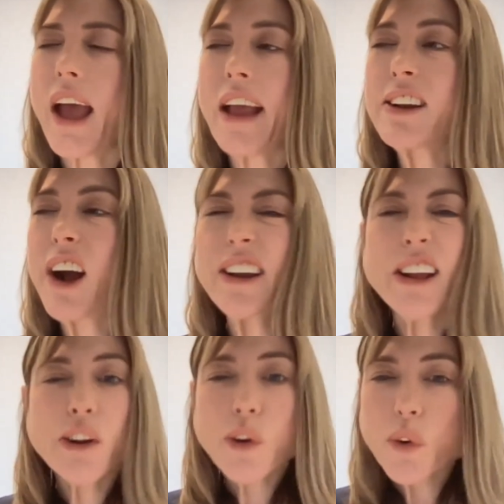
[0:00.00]
and gotten
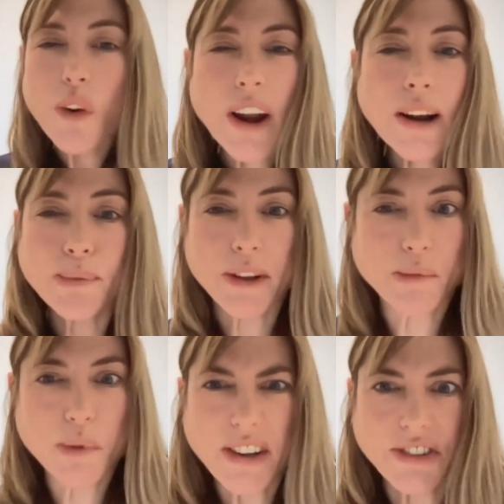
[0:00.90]
incredibly
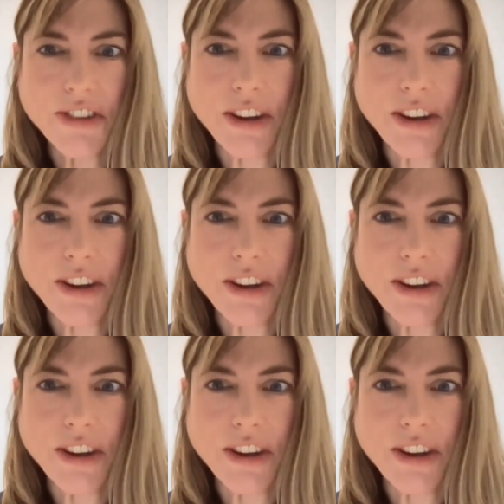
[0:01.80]
rich